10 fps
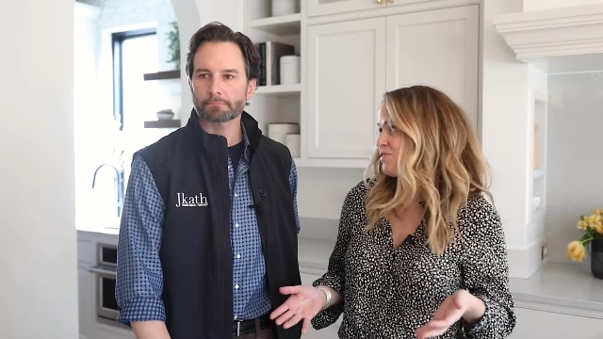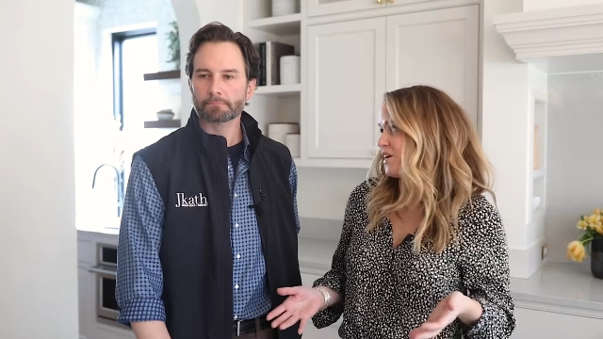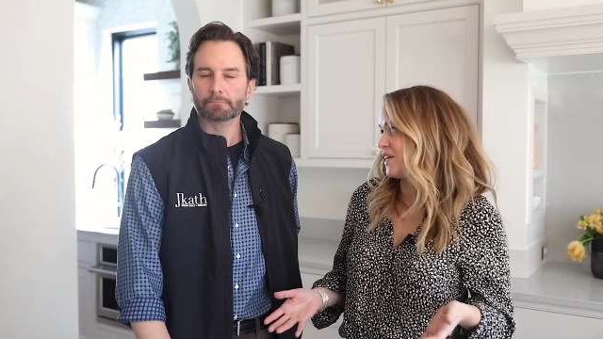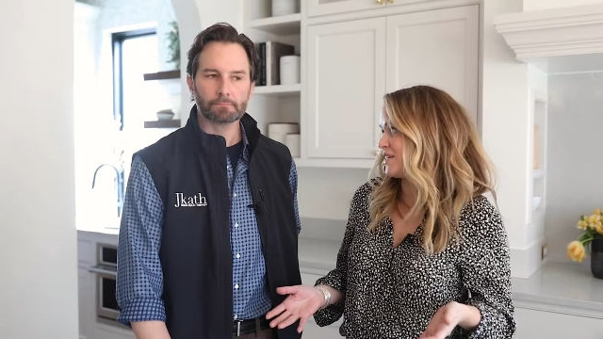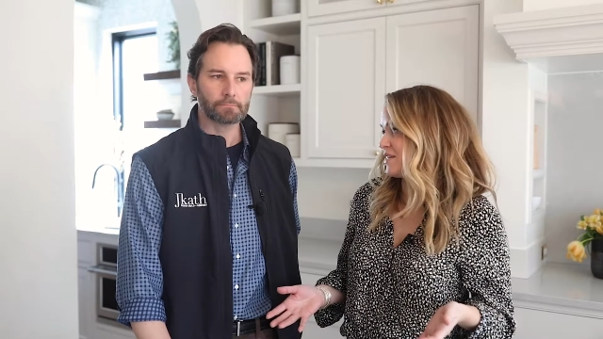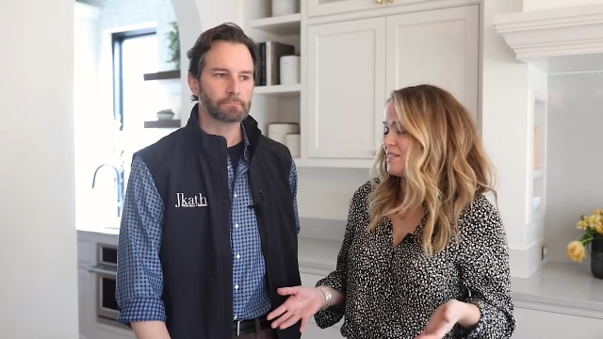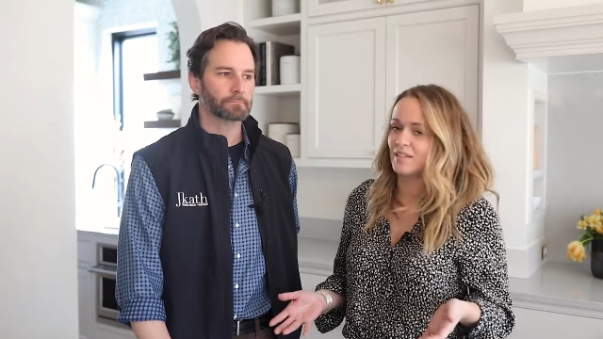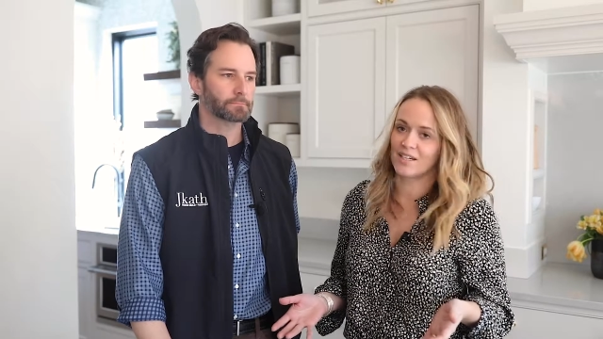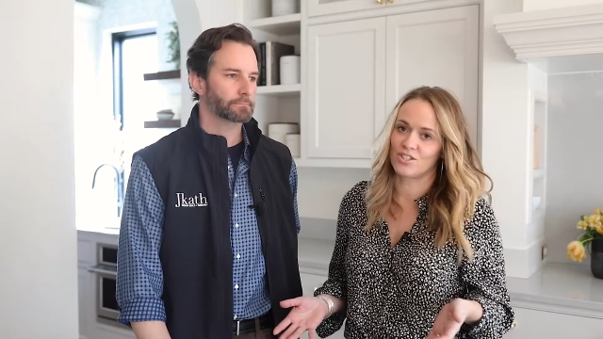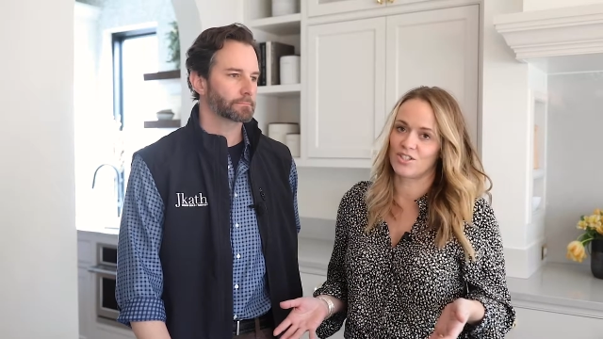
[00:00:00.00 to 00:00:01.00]
Speaker 1: a very easy
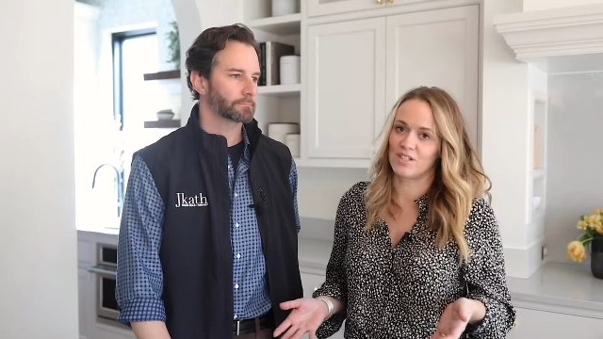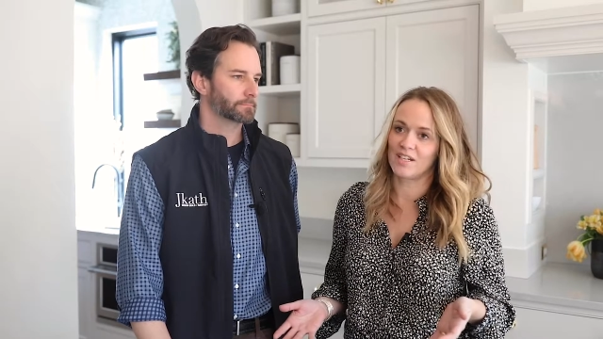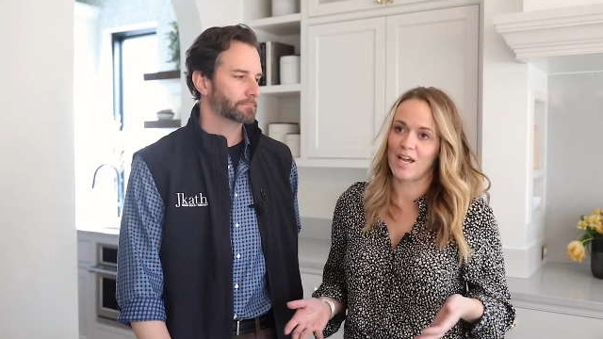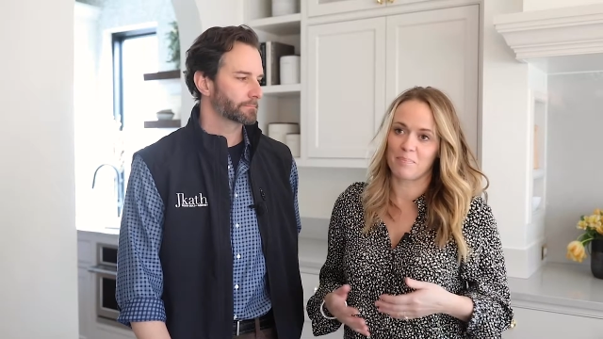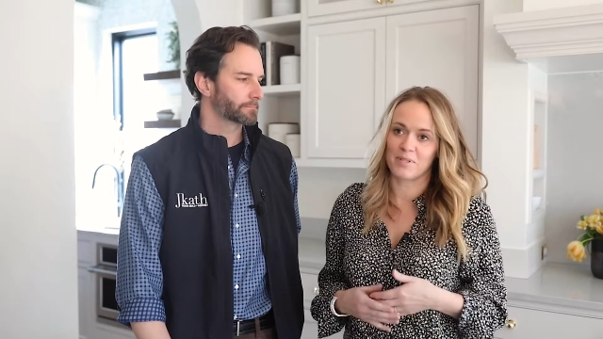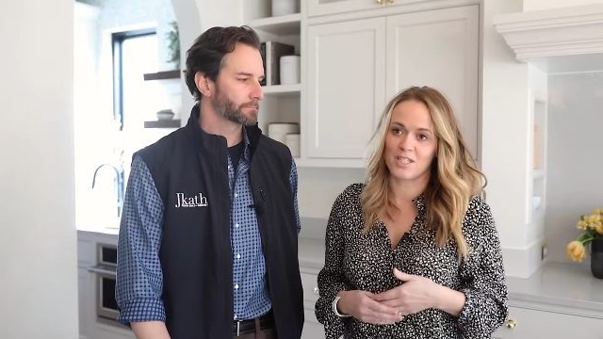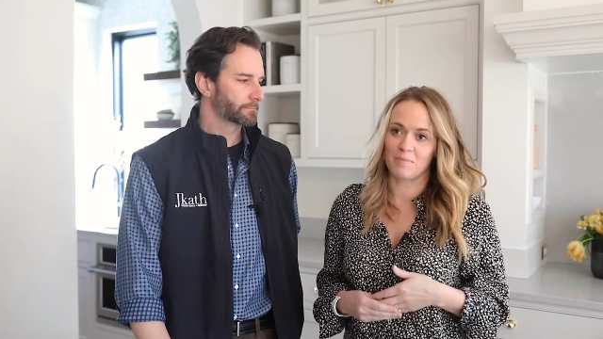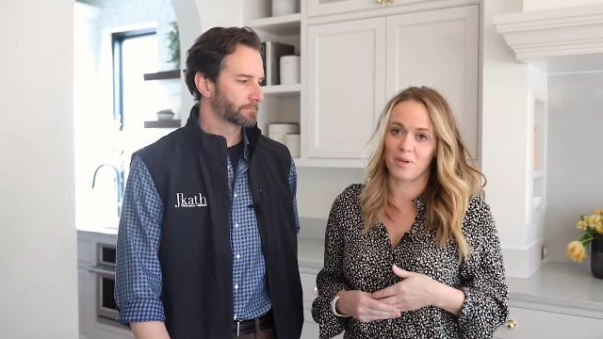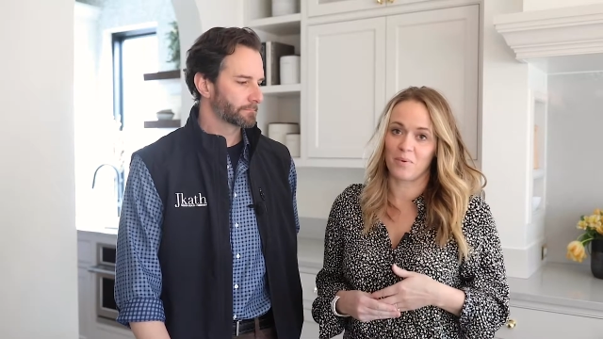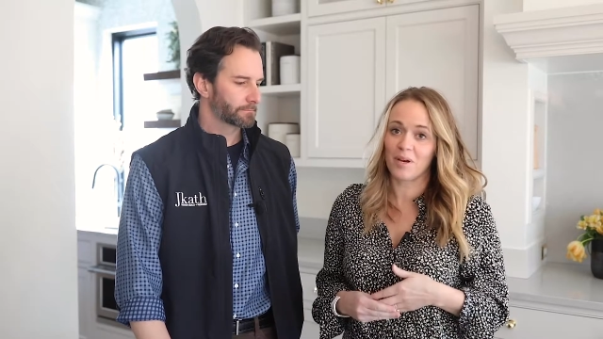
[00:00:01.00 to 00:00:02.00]
selection. It happens
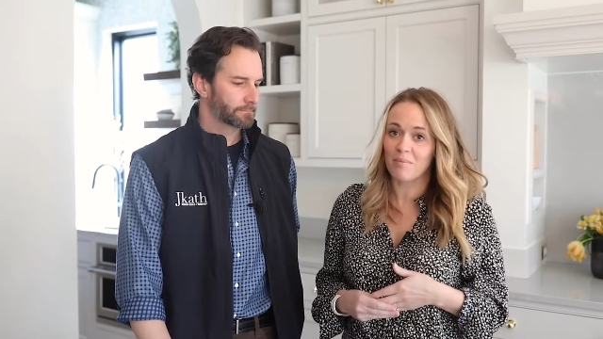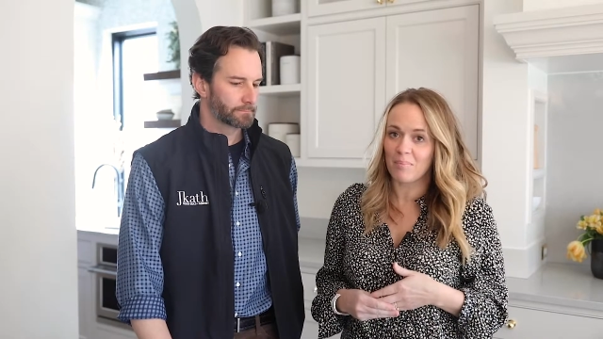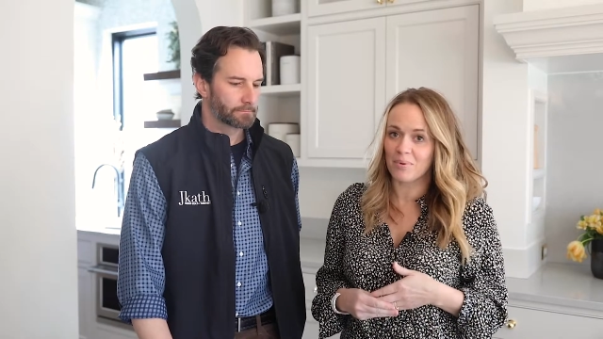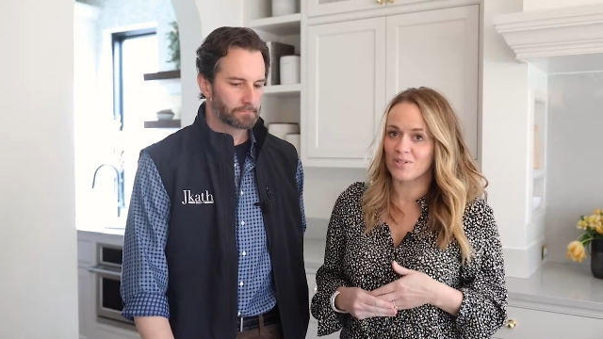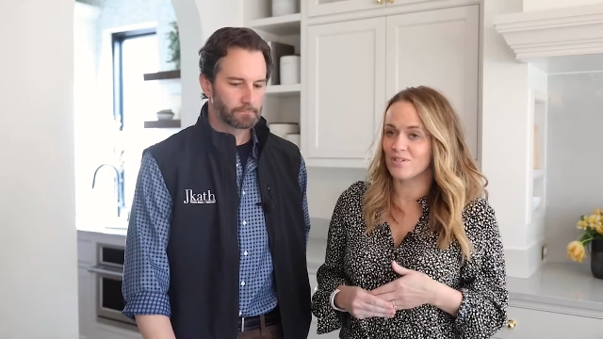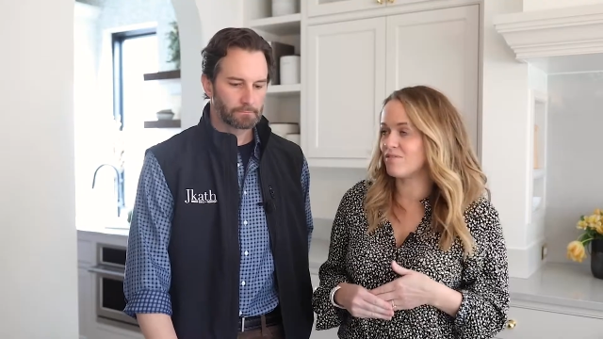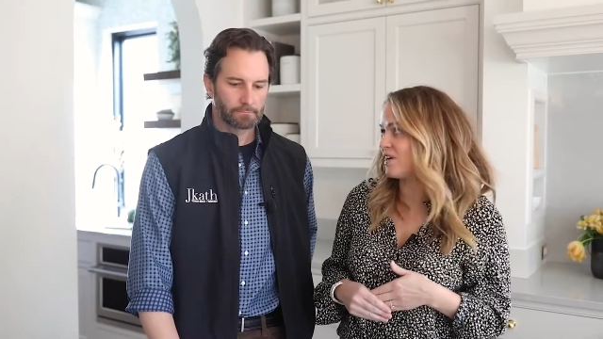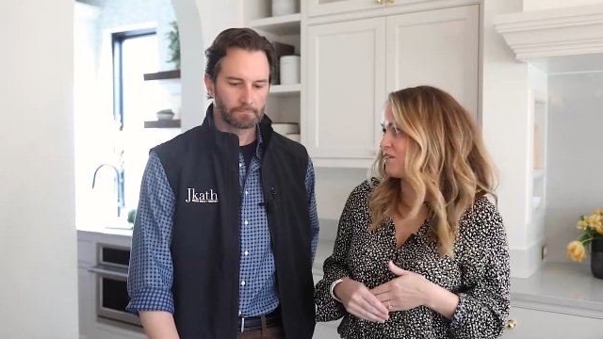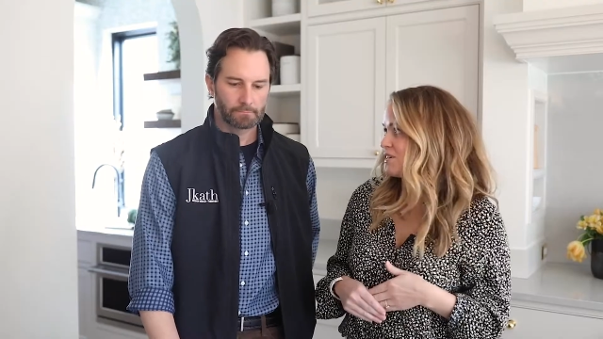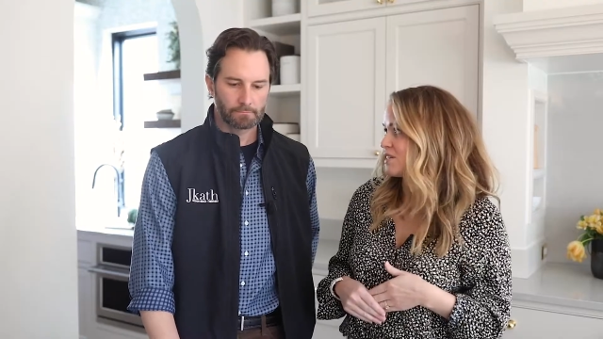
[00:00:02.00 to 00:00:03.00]
to be one of my personal
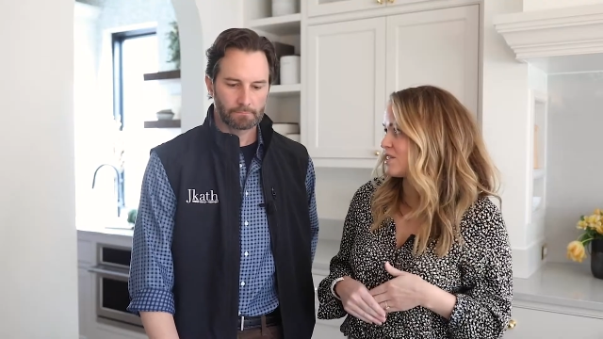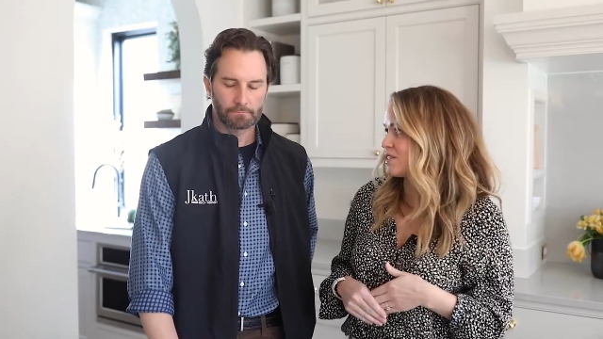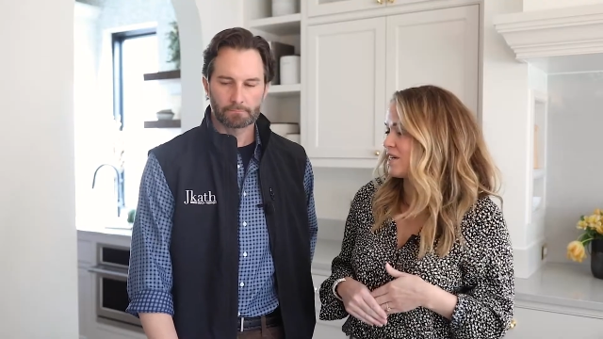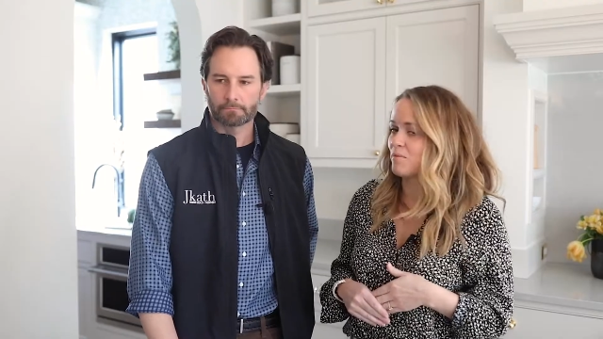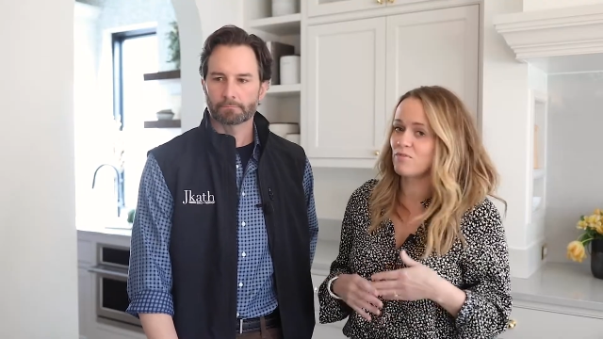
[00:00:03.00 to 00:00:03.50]
favorites um,